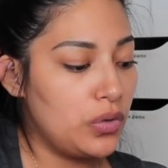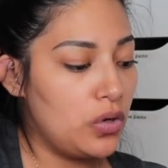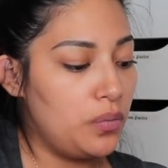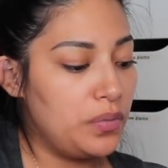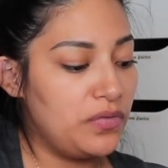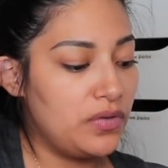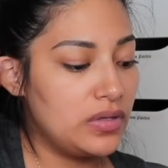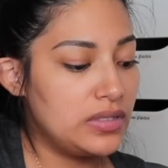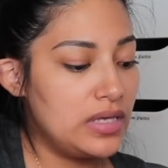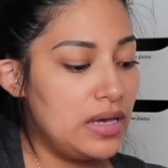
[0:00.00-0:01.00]
We hope you feel
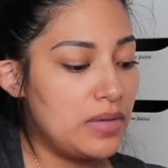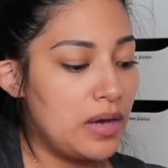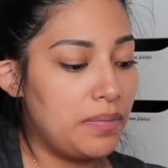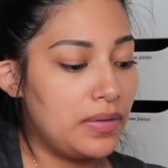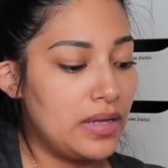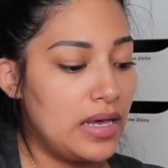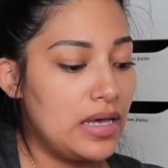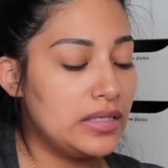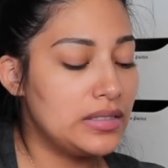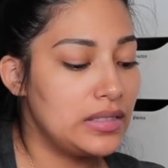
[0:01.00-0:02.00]
the same. Now
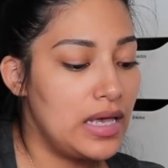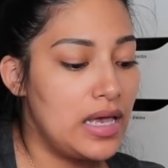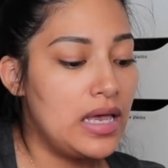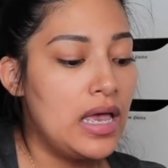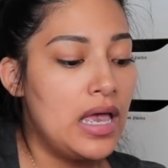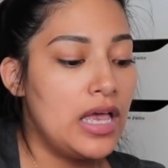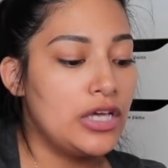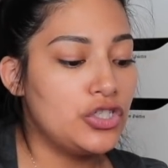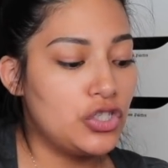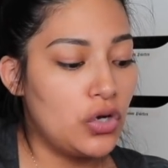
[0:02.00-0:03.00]
play, slay,
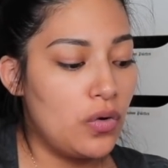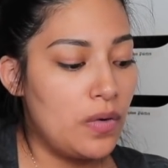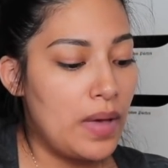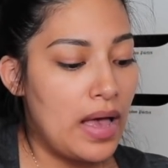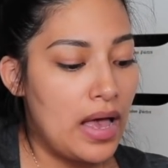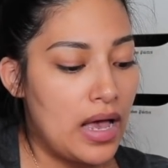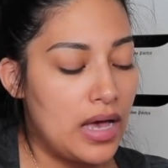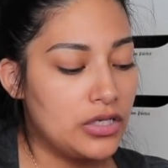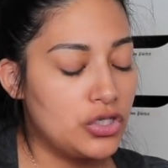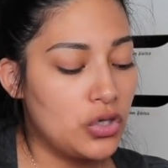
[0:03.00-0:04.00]
and show them,
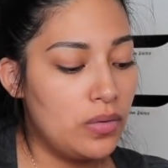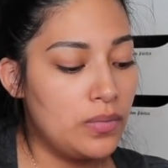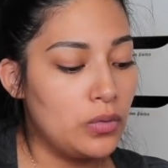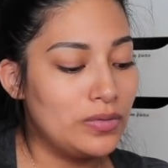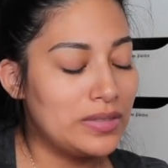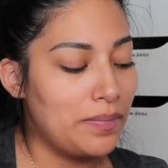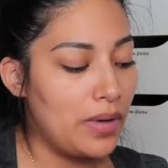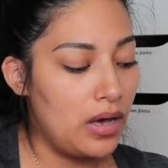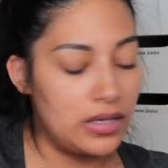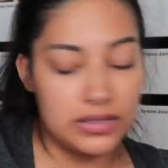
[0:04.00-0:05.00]
show them who's
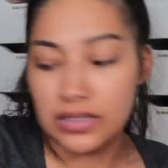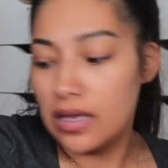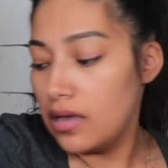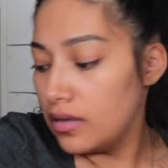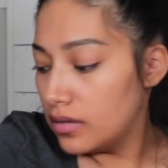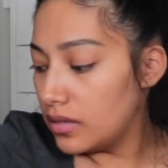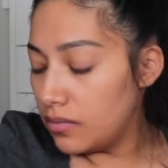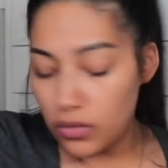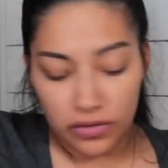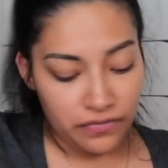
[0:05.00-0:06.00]
boss the
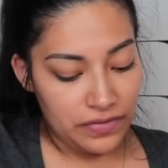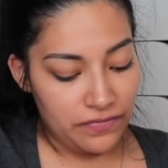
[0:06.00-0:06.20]
Morphe